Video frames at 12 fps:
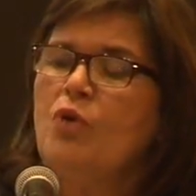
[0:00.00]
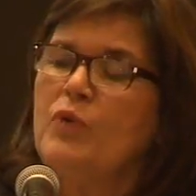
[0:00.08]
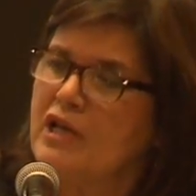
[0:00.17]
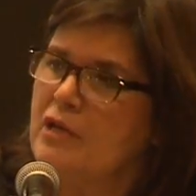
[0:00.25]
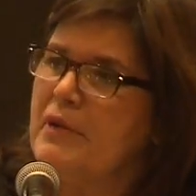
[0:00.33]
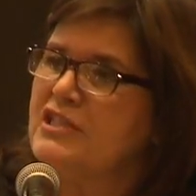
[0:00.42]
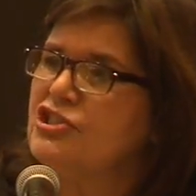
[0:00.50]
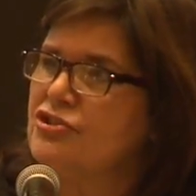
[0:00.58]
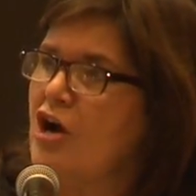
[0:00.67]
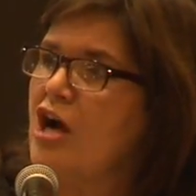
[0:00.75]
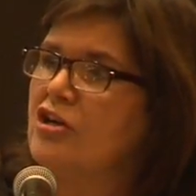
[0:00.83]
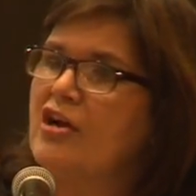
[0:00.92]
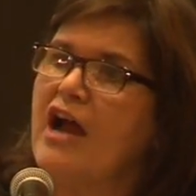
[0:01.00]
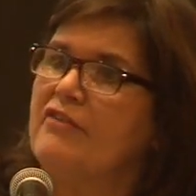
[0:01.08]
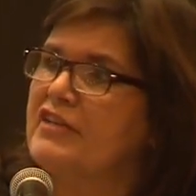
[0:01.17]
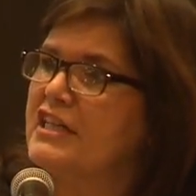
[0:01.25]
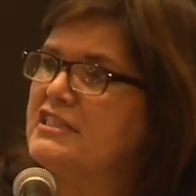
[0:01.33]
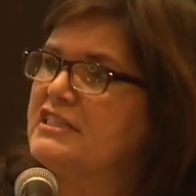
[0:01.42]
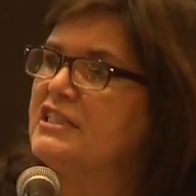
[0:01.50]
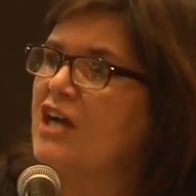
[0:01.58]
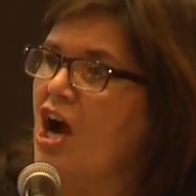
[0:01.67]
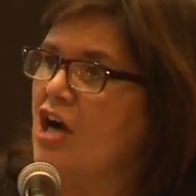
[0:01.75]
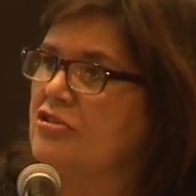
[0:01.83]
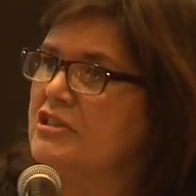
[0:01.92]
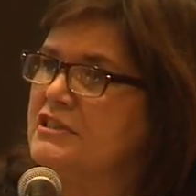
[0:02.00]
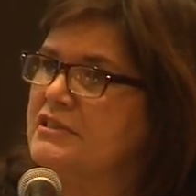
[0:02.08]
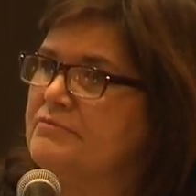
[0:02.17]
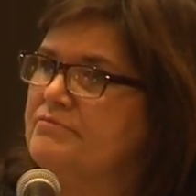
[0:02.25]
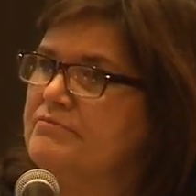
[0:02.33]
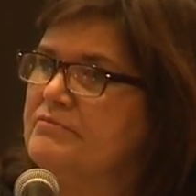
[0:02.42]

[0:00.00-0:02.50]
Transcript: we could have been stronger advocates in Congress.